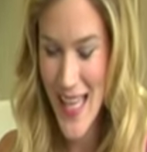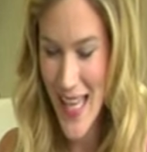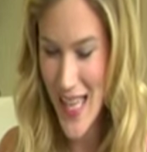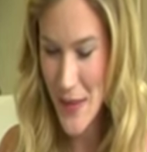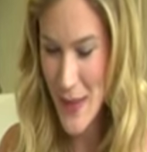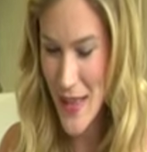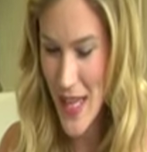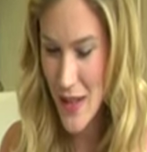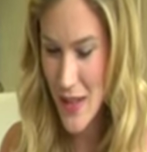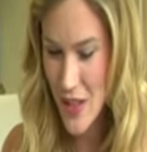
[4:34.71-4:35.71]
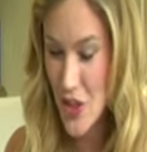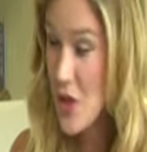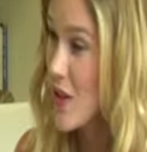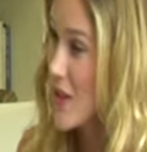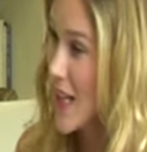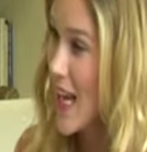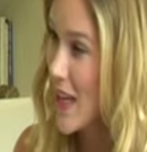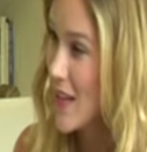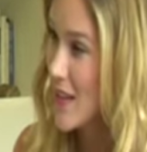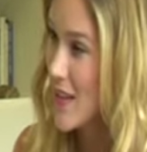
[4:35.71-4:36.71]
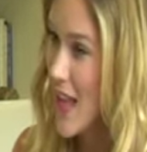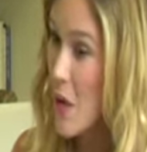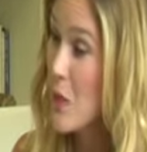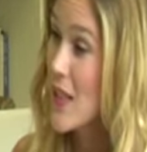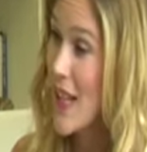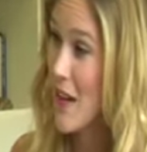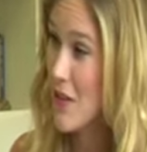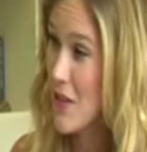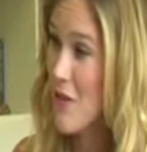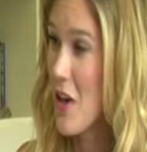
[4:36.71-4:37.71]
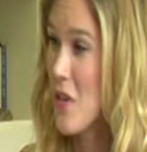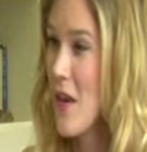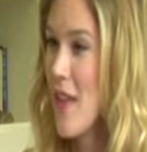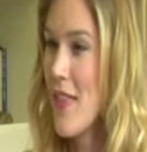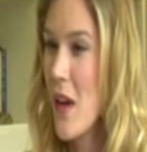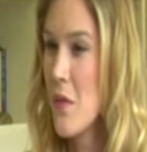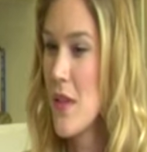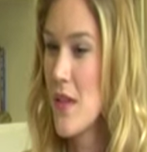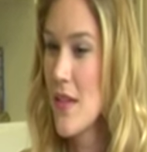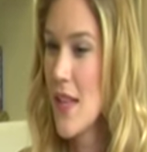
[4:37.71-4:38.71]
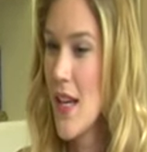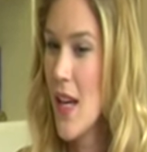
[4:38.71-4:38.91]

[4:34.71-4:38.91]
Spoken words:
And then the Tudors again, that was a character role, and that was...